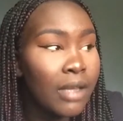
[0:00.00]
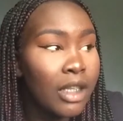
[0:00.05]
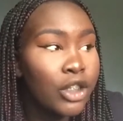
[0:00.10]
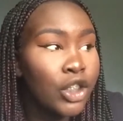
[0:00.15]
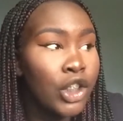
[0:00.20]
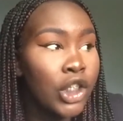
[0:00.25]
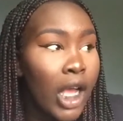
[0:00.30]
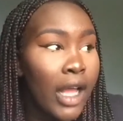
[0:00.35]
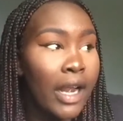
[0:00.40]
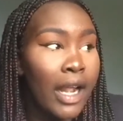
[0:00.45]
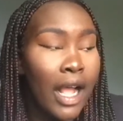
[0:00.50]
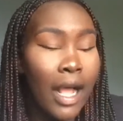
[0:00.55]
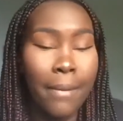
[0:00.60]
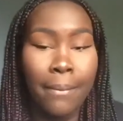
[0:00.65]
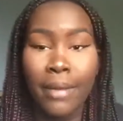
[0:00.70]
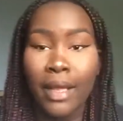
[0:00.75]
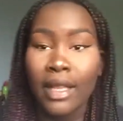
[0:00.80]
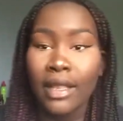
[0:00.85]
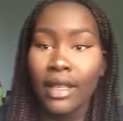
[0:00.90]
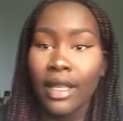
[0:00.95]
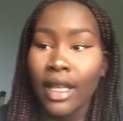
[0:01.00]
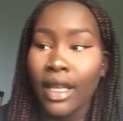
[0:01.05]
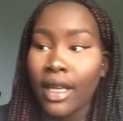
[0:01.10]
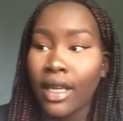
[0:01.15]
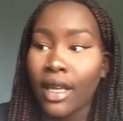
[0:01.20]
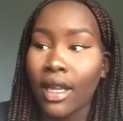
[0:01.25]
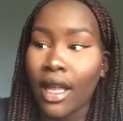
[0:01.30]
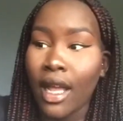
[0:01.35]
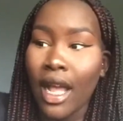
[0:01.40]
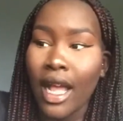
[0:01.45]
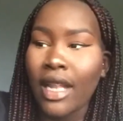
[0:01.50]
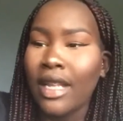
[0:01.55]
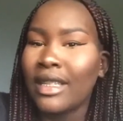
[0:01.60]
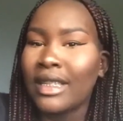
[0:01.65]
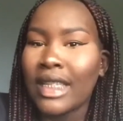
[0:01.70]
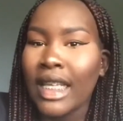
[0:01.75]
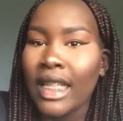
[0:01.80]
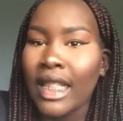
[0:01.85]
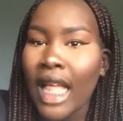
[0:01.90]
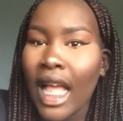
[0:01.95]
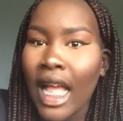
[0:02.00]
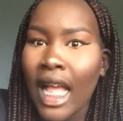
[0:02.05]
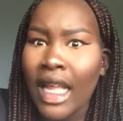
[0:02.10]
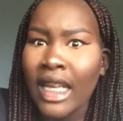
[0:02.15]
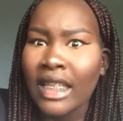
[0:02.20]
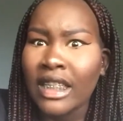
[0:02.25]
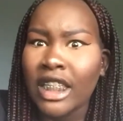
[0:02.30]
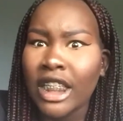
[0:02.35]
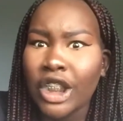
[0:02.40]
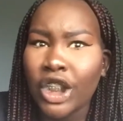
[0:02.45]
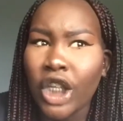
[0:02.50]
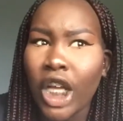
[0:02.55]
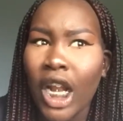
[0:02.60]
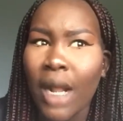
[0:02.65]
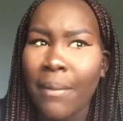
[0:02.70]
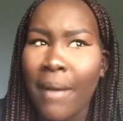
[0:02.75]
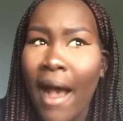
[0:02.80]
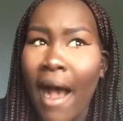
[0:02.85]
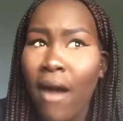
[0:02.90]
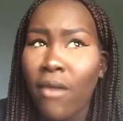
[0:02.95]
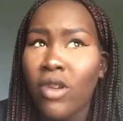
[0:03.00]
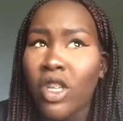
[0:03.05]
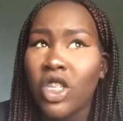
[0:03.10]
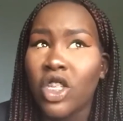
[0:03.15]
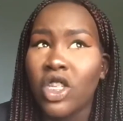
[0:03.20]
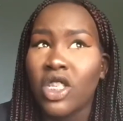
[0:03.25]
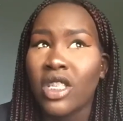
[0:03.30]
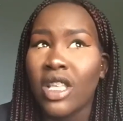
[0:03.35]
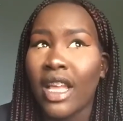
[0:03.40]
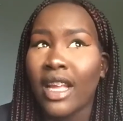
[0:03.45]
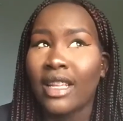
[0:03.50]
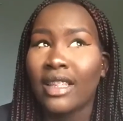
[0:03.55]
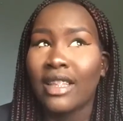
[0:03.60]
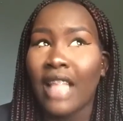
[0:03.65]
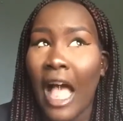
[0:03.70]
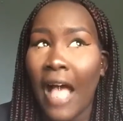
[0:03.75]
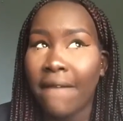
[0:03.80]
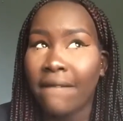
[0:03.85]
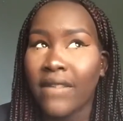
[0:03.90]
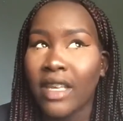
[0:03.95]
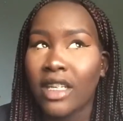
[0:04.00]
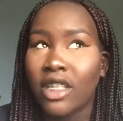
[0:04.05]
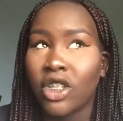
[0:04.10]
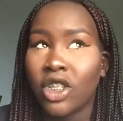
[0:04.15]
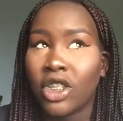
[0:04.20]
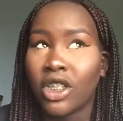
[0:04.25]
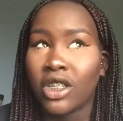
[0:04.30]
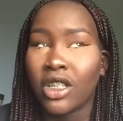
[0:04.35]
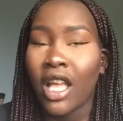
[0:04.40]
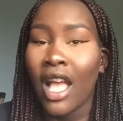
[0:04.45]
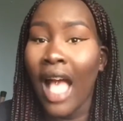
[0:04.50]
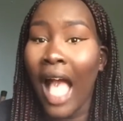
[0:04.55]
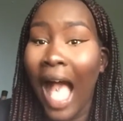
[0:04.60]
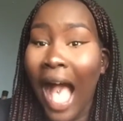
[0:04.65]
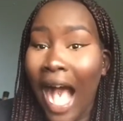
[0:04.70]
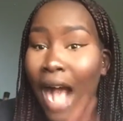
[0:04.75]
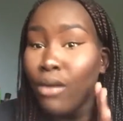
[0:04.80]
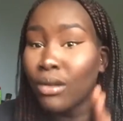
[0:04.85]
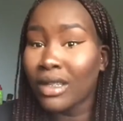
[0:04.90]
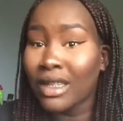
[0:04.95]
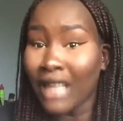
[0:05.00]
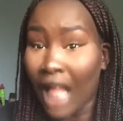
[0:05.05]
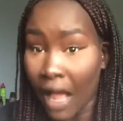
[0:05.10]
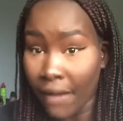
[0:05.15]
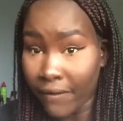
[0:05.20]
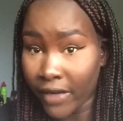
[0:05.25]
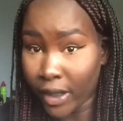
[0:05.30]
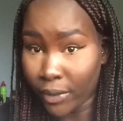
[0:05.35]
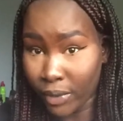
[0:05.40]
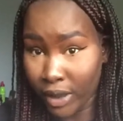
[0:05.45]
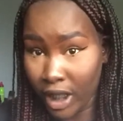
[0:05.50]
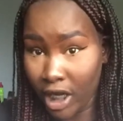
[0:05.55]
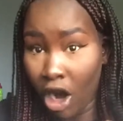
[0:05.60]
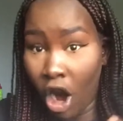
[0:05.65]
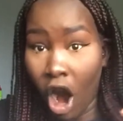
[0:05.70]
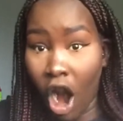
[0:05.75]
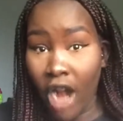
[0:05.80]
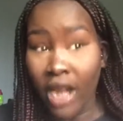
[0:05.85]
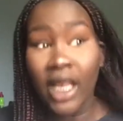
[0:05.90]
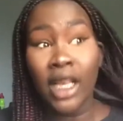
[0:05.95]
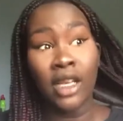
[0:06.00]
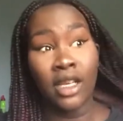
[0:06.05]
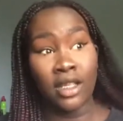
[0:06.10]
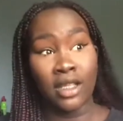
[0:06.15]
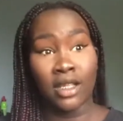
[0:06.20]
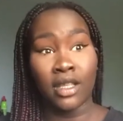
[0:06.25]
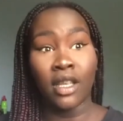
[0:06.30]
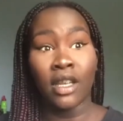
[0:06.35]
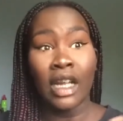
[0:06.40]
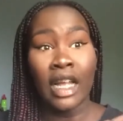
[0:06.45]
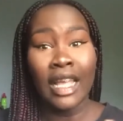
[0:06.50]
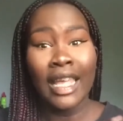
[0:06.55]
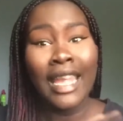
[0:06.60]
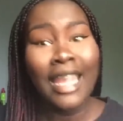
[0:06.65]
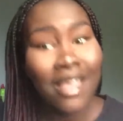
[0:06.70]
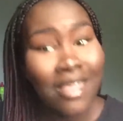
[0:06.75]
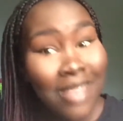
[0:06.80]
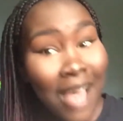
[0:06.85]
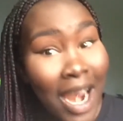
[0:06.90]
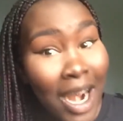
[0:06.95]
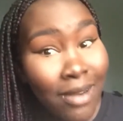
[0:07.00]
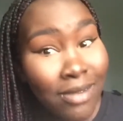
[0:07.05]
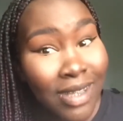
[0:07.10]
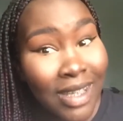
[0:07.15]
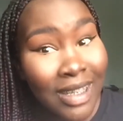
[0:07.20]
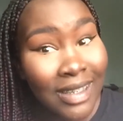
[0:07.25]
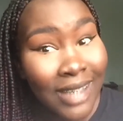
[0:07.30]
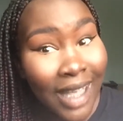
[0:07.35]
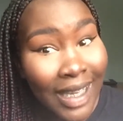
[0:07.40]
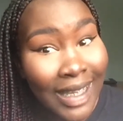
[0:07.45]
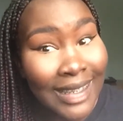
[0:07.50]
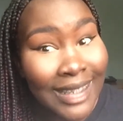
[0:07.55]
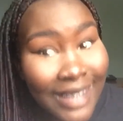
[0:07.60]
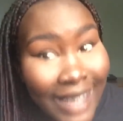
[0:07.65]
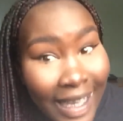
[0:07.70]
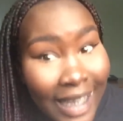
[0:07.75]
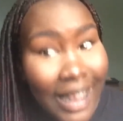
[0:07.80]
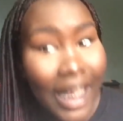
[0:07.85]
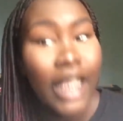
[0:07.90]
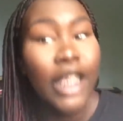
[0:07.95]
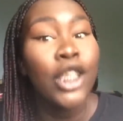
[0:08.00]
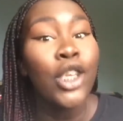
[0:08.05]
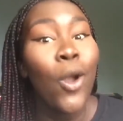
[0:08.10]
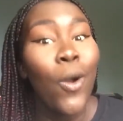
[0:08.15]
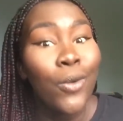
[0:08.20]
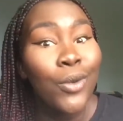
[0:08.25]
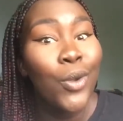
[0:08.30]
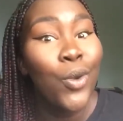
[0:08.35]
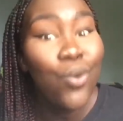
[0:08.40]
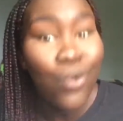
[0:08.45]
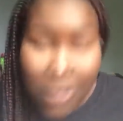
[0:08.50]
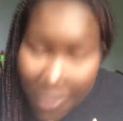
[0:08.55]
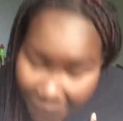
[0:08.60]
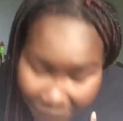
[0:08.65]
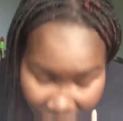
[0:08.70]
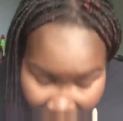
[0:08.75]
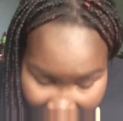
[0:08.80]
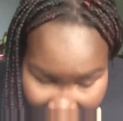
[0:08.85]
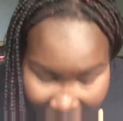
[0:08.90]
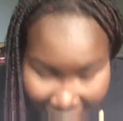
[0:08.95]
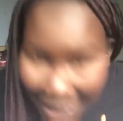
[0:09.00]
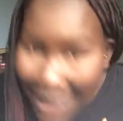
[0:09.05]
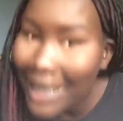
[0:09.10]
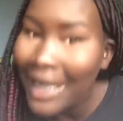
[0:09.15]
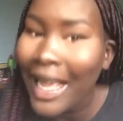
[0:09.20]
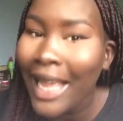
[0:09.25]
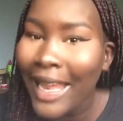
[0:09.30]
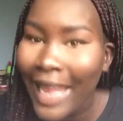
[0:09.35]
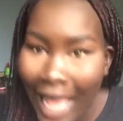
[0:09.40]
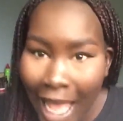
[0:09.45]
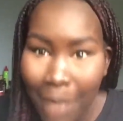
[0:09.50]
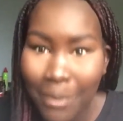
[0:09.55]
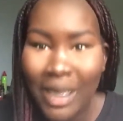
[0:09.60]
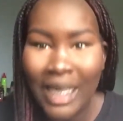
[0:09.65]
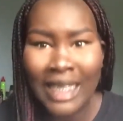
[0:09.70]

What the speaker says: Like, shut up. And then I didn't say that. I didn't say shut up. I was just, like, laughing because I was laughing really hard because he thought I was going to suck his dick. Like, yo, who the fuck do you think I am?